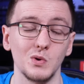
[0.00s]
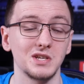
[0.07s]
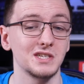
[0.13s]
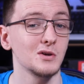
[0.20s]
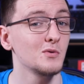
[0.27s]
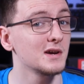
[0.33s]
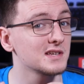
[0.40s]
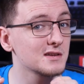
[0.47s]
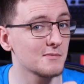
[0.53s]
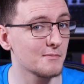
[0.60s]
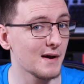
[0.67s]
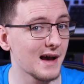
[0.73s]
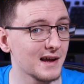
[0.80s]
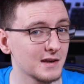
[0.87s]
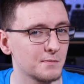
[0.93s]
which still isn't
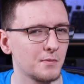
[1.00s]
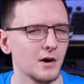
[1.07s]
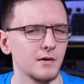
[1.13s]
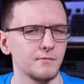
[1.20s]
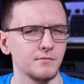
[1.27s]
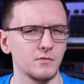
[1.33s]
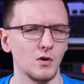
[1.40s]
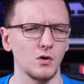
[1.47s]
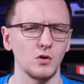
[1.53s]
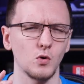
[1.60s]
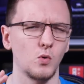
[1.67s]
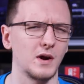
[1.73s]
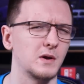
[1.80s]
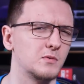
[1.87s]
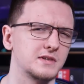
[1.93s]
bad, but not
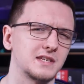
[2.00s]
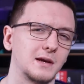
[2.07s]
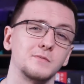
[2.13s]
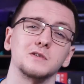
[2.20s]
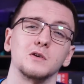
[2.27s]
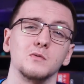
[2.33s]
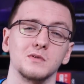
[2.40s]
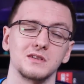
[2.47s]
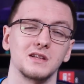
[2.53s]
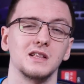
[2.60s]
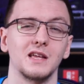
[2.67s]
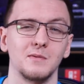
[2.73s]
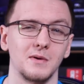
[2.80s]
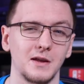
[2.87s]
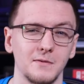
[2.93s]
quite what Samsung was
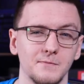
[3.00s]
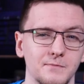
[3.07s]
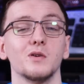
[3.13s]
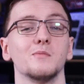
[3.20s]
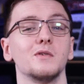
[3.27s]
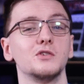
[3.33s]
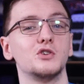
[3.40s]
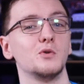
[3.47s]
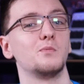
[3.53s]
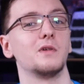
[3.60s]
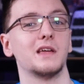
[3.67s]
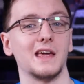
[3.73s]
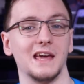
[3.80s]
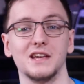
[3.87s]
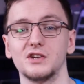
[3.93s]
claiming. During my
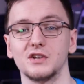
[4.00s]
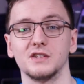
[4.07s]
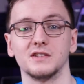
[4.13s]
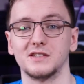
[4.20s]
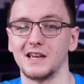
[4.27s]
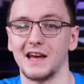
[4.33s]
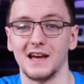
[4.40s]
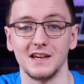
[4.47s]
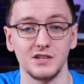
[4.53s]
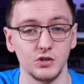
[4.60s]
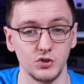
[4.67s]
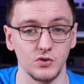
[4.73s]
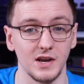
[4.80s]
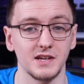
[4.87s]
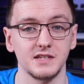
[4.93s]
duplication test,
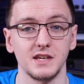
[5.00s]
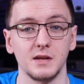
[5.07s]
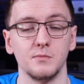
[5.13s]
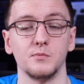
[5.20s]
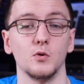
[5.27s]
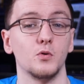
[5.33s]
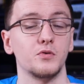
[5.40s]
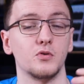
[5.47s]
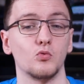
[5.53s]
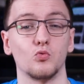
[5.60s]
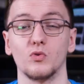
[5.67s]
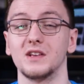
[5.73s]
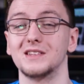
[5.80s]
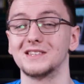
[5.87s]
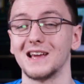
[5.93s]
stressing both the
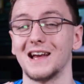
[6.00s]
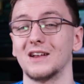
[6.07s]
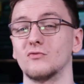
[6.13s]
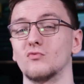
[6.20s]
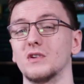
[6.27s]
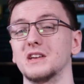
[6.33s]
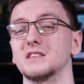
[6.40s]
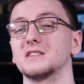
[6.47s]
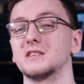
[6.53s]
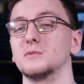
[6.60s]
reads and writes